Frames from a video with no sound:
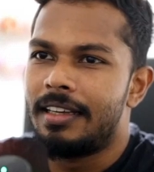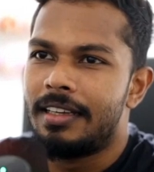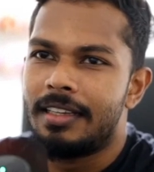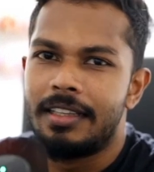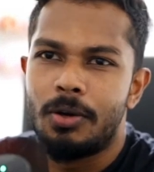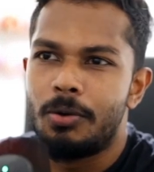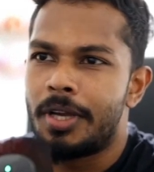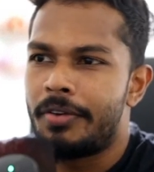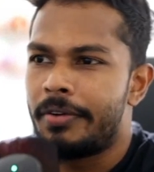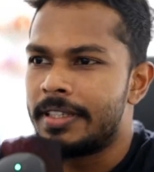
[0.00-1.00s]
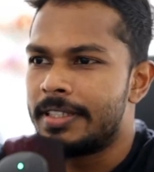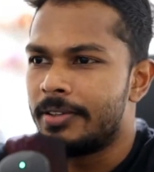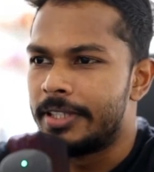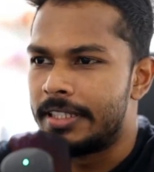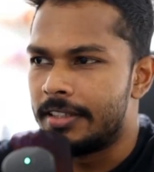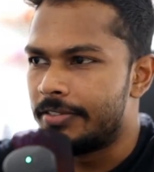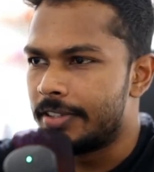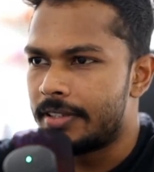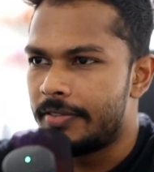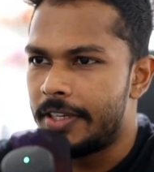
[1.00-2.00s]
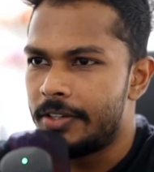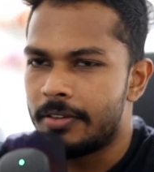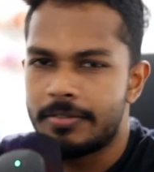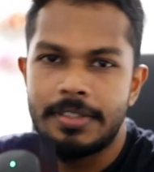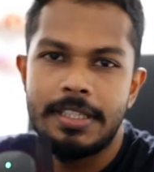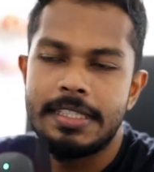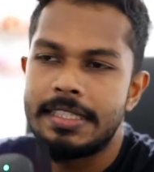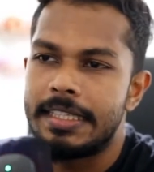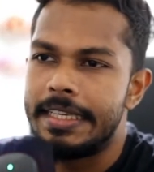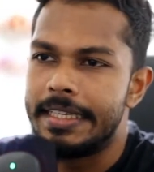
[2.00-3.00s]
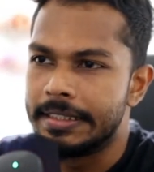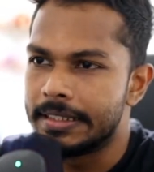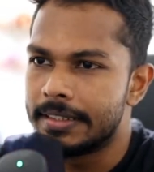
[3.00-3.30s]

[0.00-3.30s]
Hello everyone, so this is the first video of this year